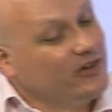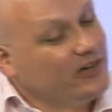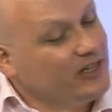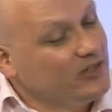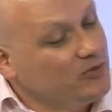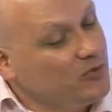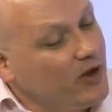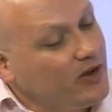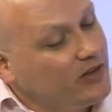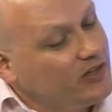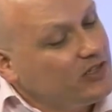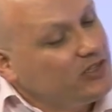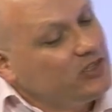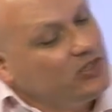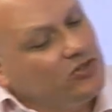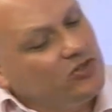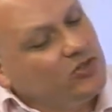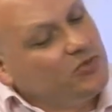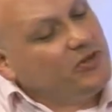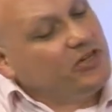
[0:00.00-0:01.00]
as well,
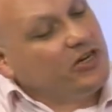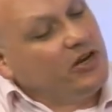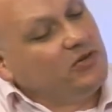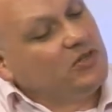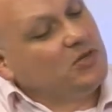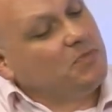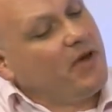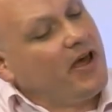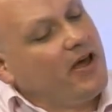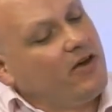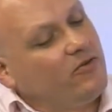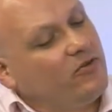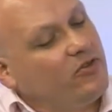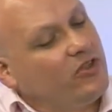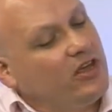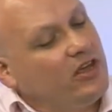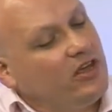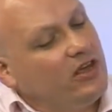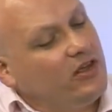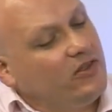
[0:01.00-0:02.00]
talk to me, James, about
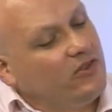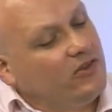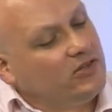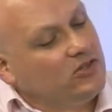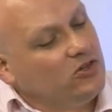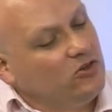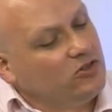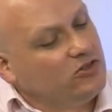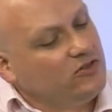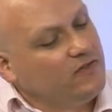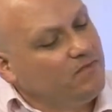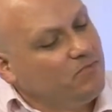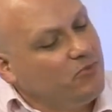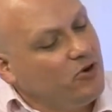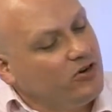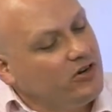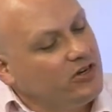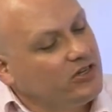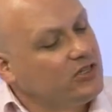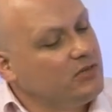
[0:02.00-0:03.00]
the sorts of
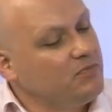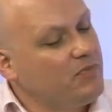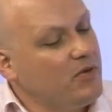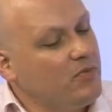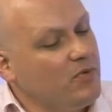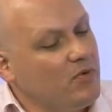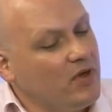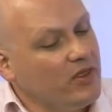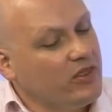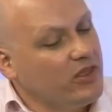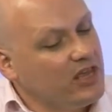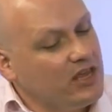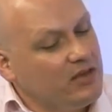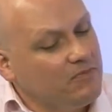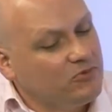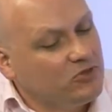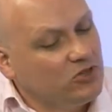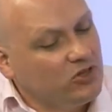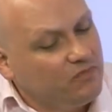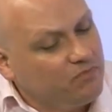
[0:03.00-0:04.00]
products that people, the
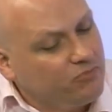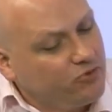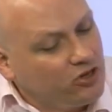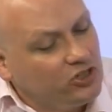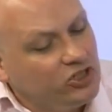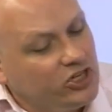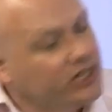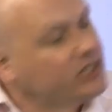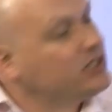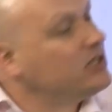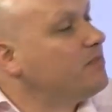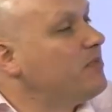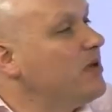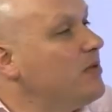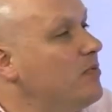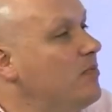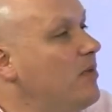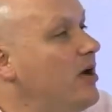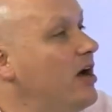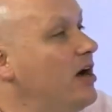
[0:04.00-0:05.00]
sort of projects that
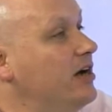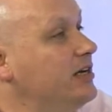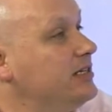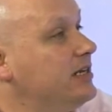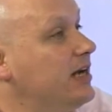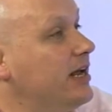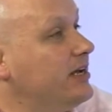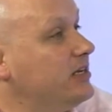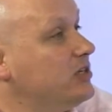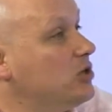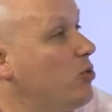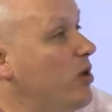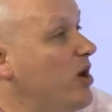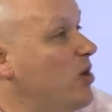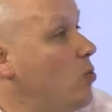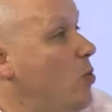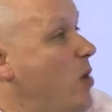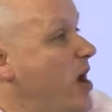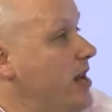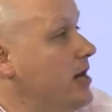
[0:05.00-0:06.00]
people might isolate as a quick
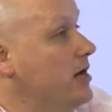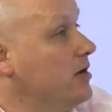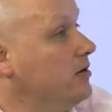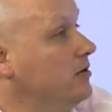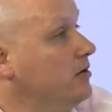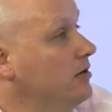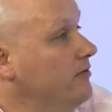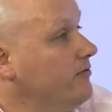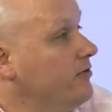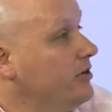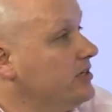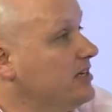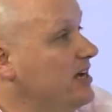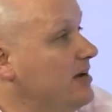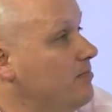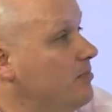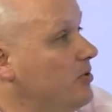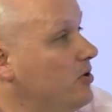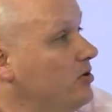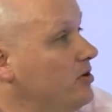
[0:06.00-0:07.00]
win, for
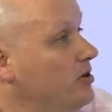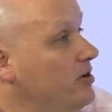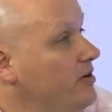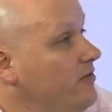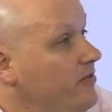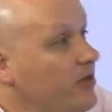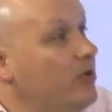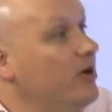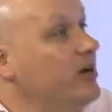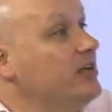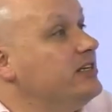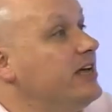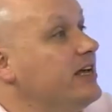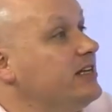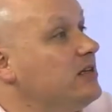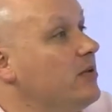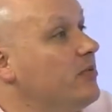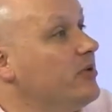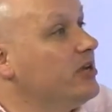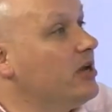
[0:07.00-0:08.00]
example, if they wanted to get
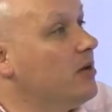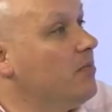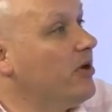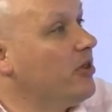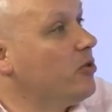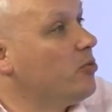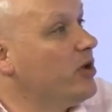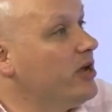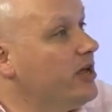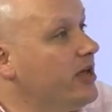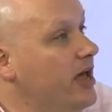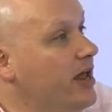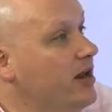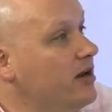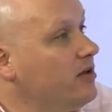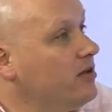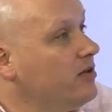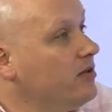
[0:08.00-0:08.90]
something done by the weekend.